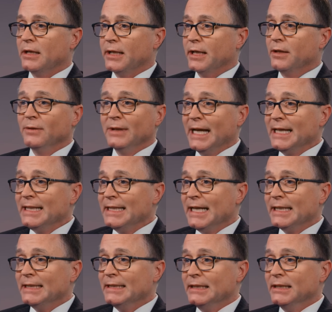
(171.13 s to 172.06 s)
They don't like
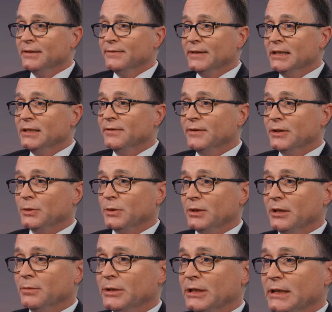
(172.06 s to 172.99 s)
the idea of individual
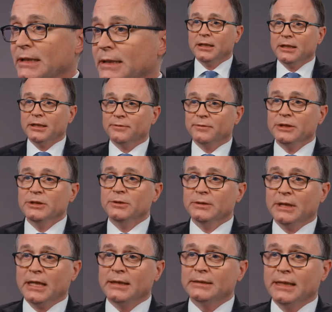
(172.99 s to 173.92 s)
liberty. If we
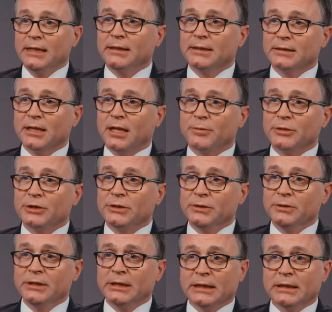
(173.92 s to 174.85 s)
do not take this
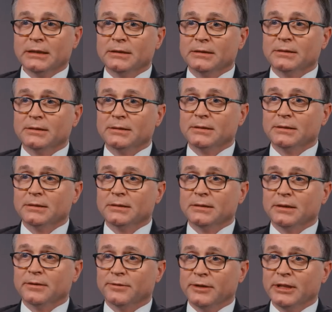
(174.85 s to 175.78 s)
opportunity,
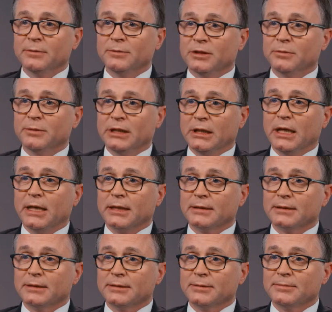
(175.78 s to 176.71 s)
freedom could be
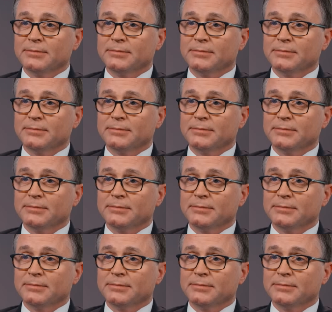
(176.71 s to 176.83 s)
lost.